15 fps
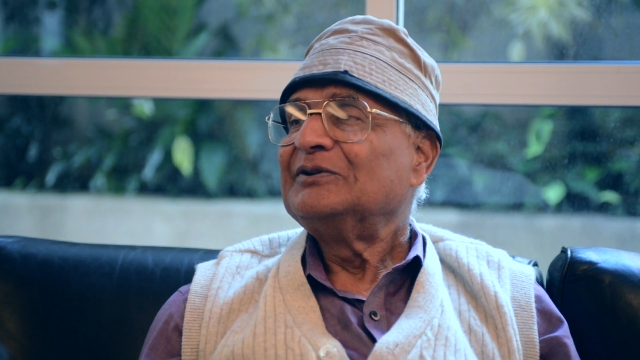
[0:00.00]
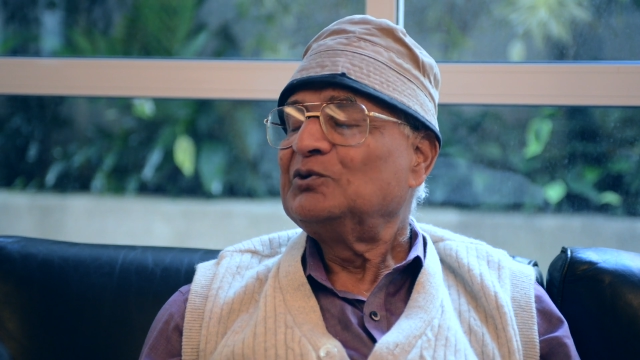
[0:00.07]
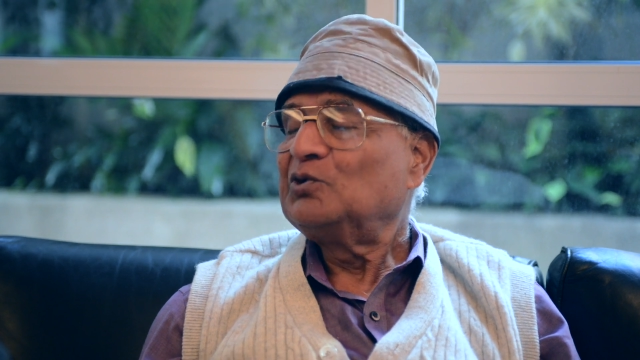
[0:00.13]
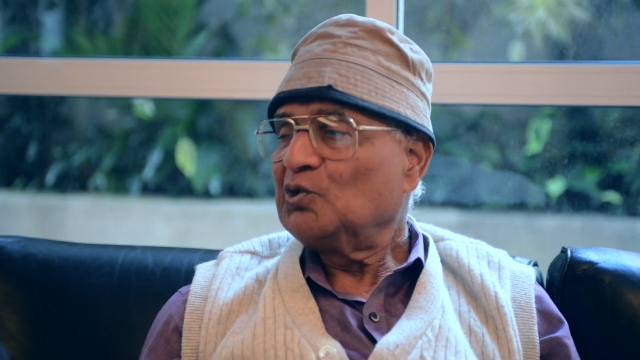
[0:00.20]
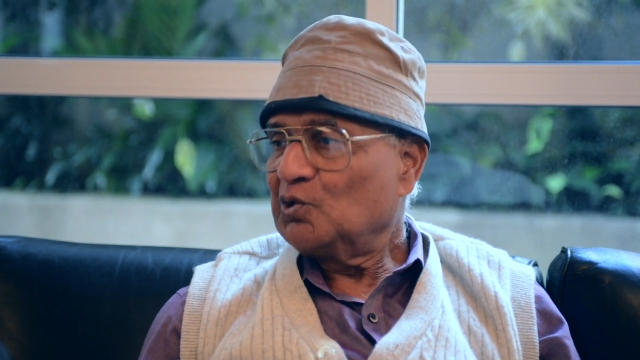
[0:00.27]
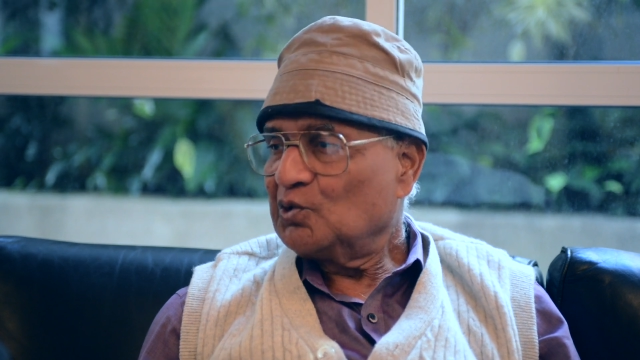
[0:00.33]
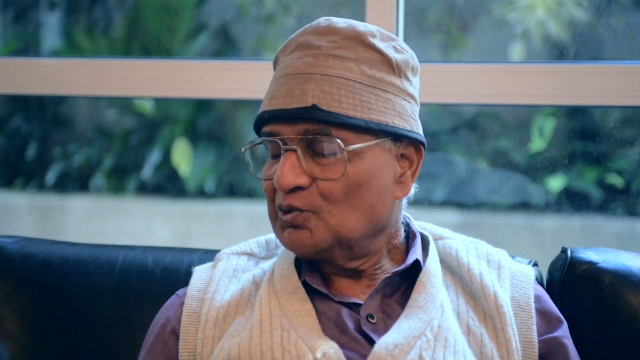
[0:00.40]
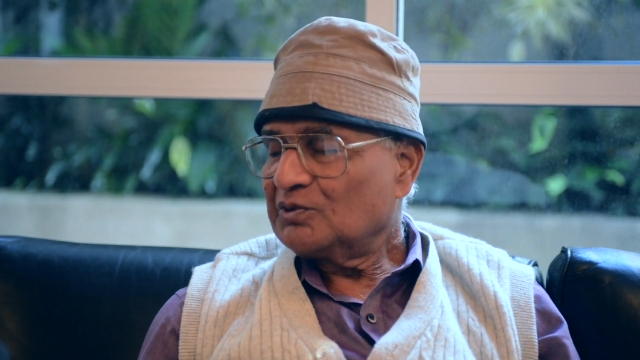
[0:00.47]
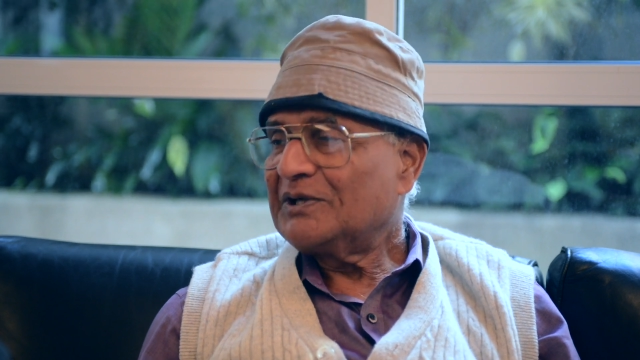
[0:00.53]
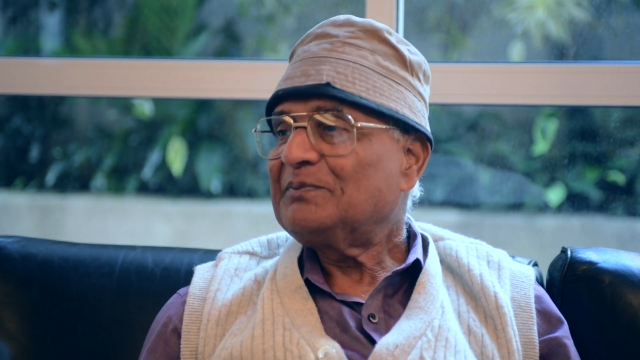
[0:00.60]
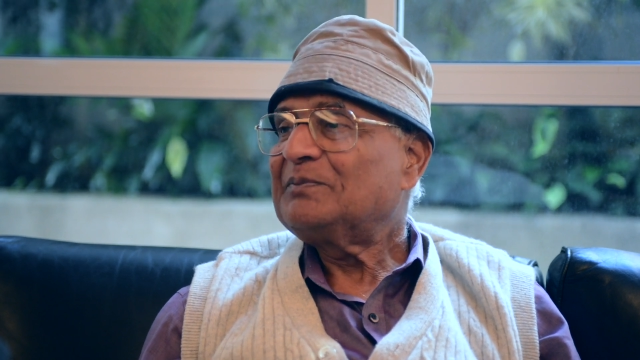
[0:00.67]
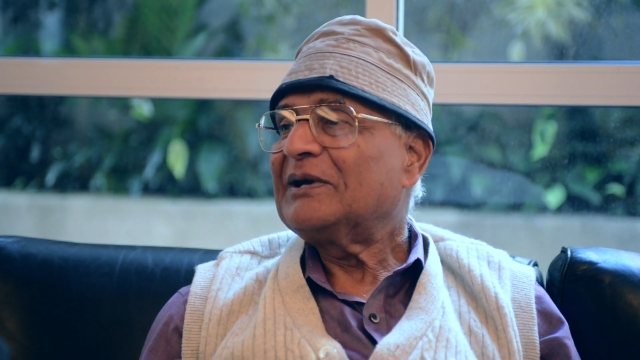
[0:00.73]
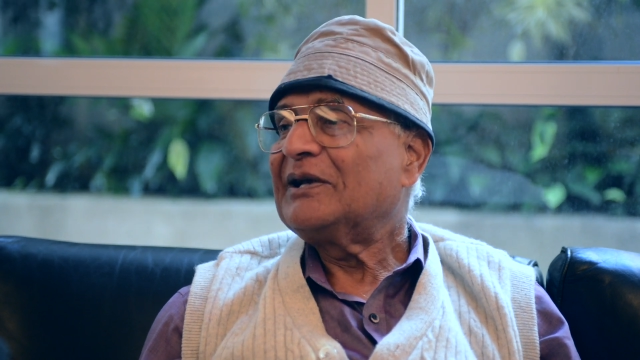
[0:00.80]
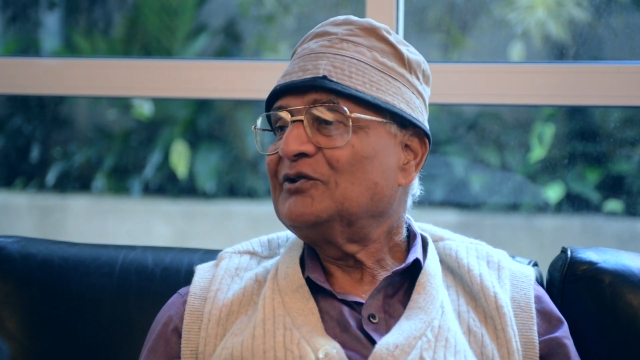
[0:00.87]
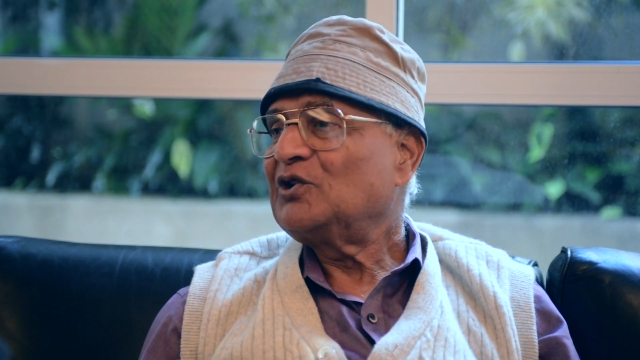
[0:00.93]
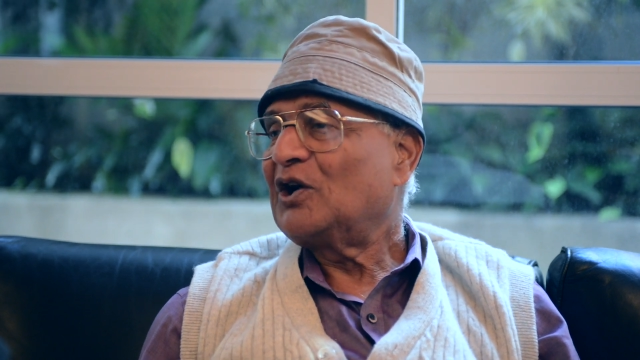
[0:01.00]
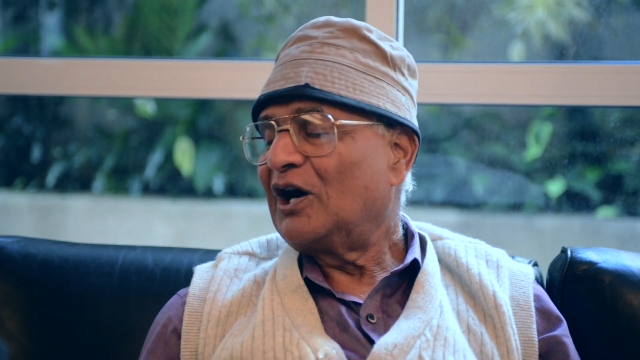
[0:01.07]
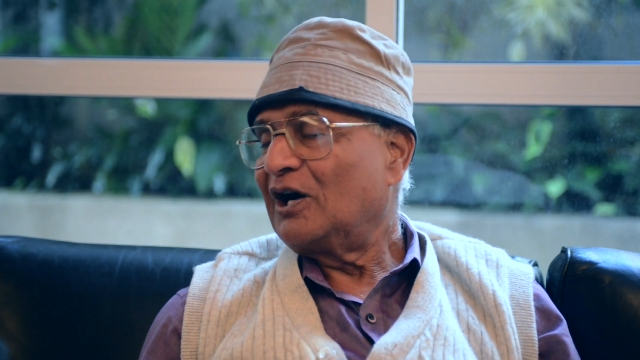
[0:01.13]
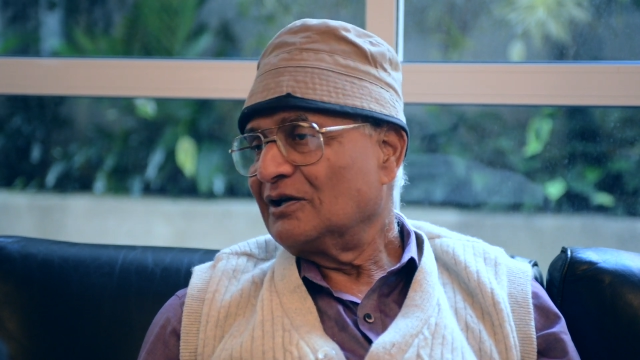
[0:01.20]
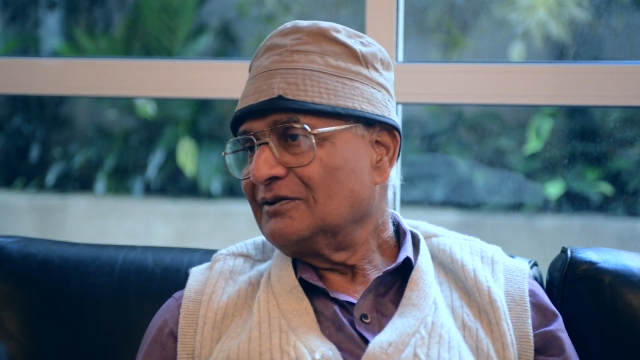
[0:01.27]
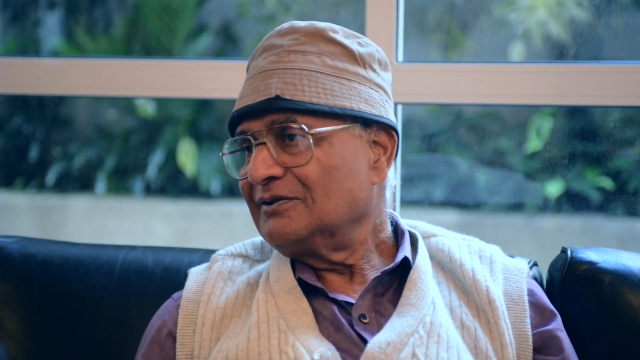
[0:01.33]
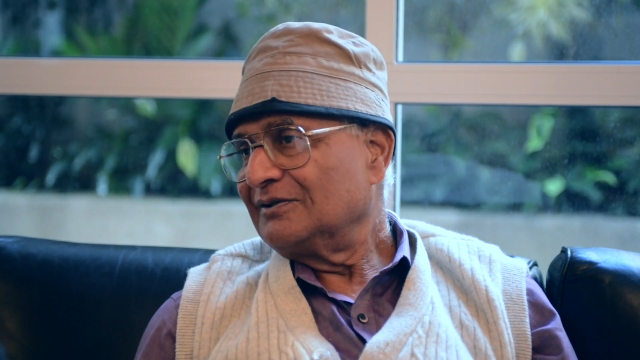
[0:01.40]
do depend
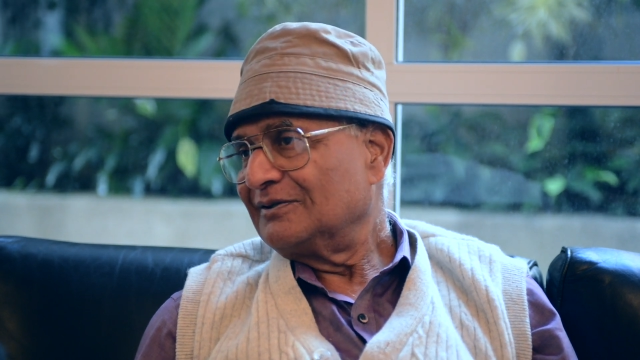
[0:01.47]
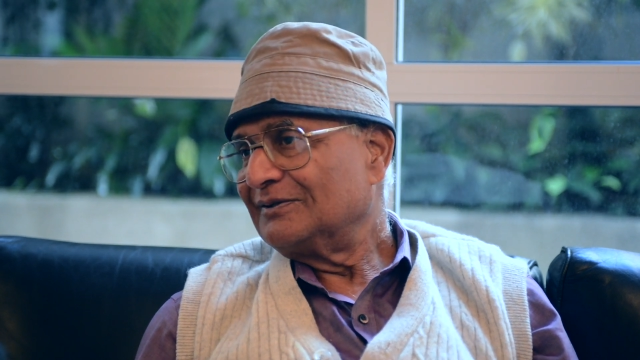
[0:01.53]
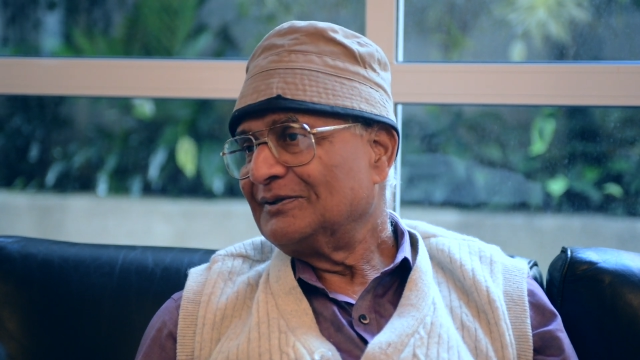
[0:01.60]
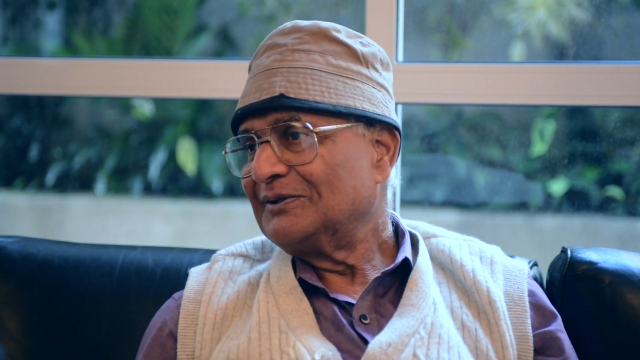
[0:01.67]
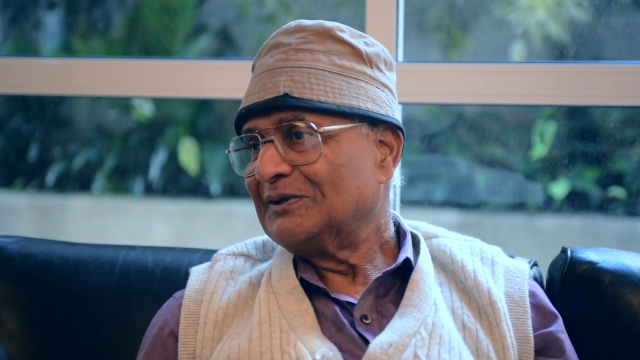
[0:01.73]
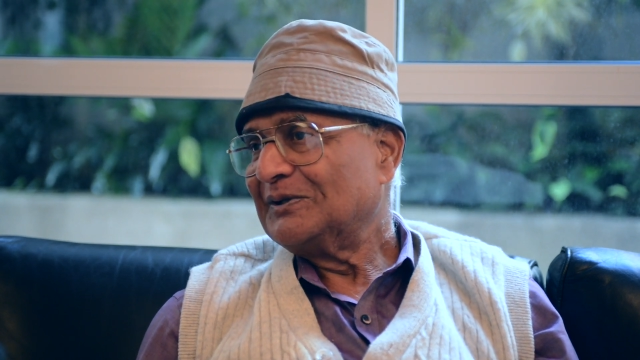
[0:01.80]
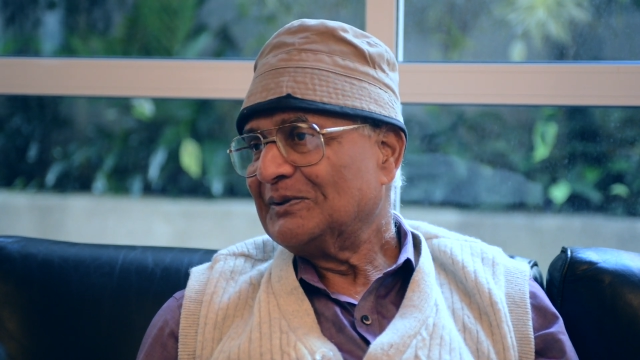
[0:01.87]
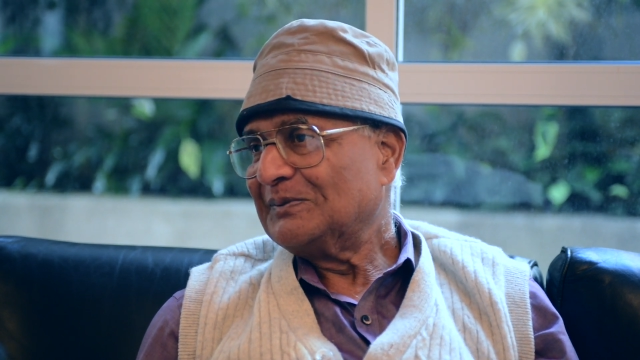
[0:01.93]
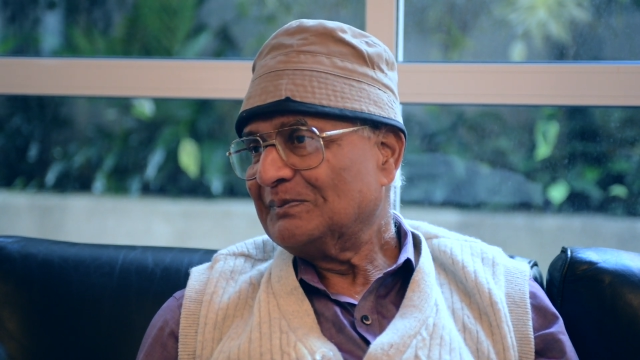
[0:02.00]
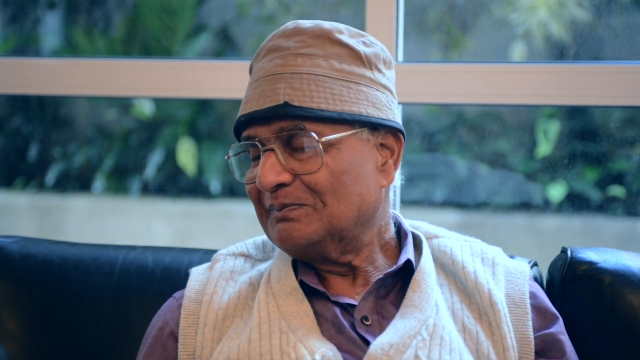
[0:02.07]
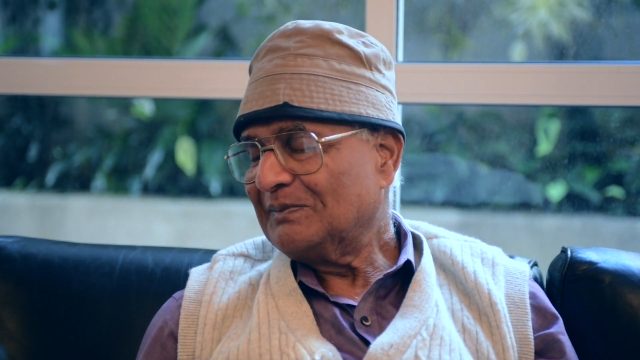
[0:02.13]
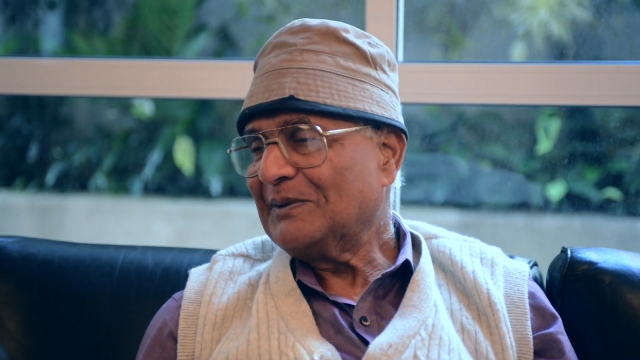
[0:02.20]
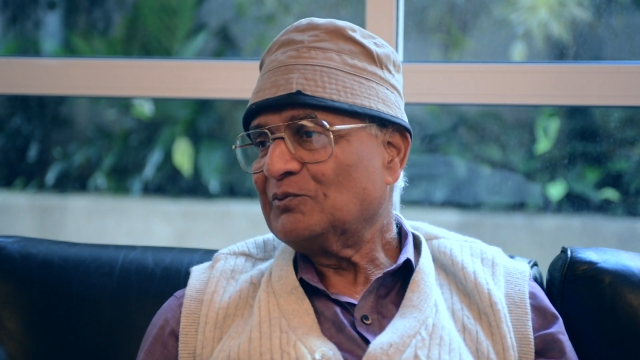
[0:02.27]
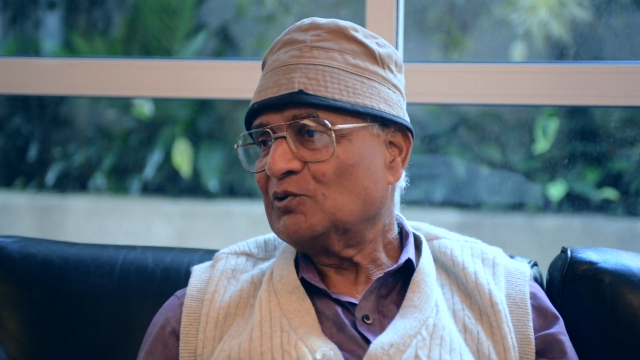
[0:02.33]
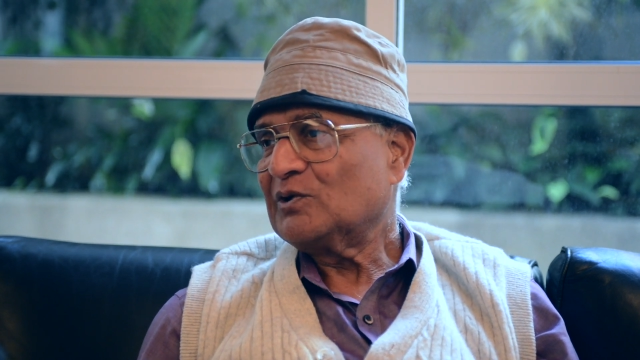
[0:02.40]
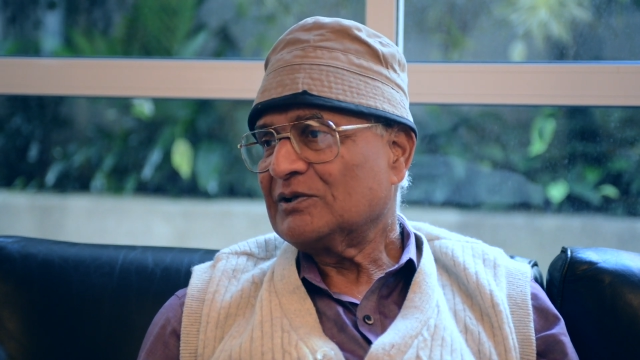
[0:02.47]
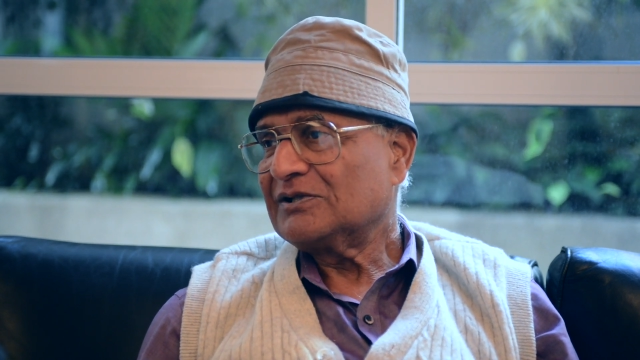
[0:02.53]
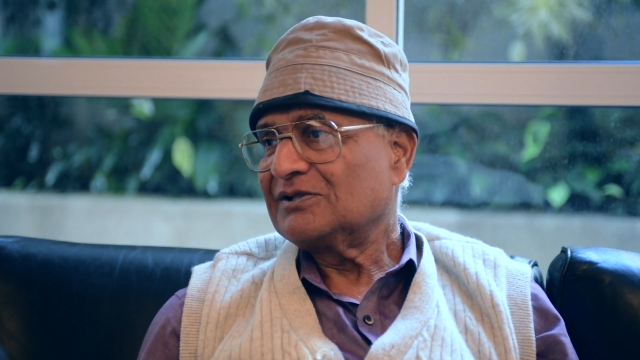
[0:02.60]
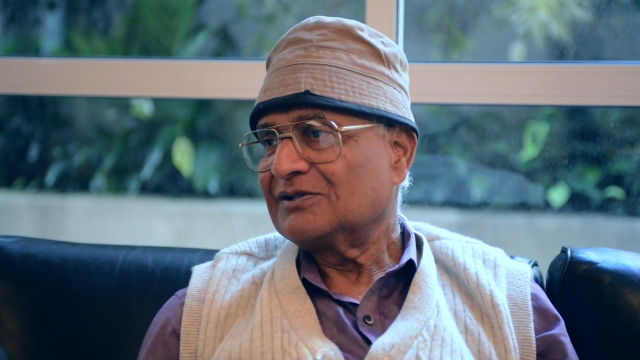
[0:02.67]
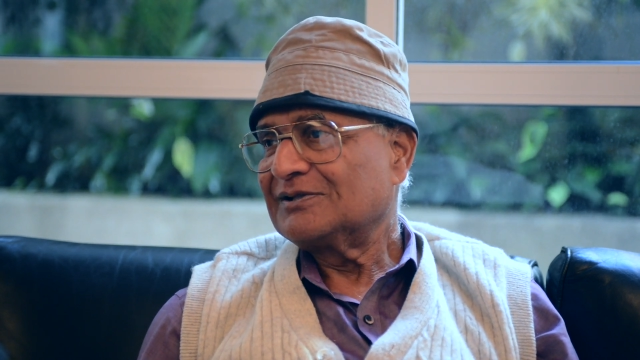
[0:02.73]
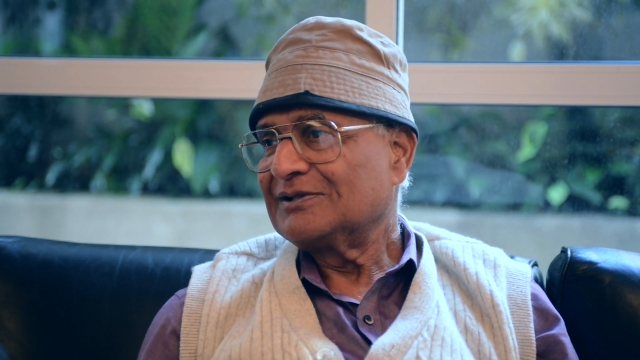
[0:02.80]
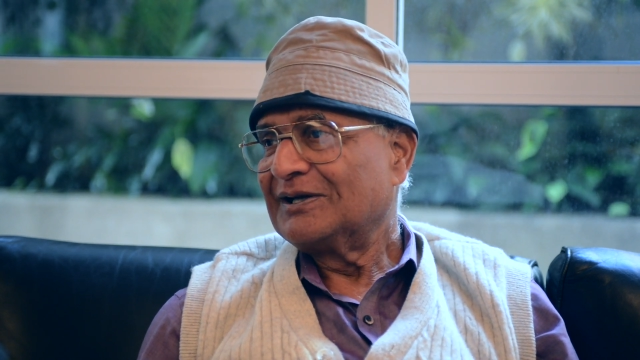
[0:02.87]
on
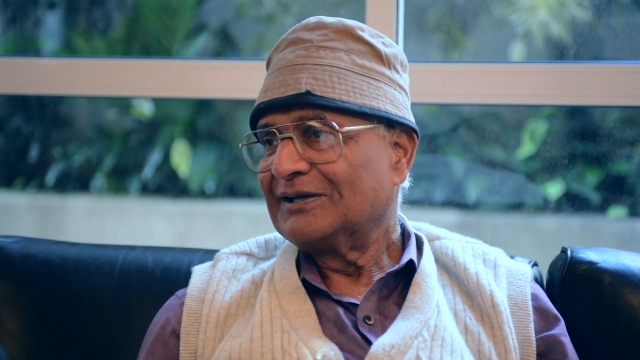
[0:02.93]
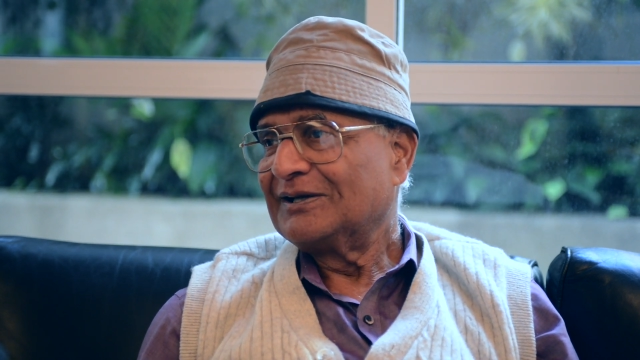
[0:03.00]
memories.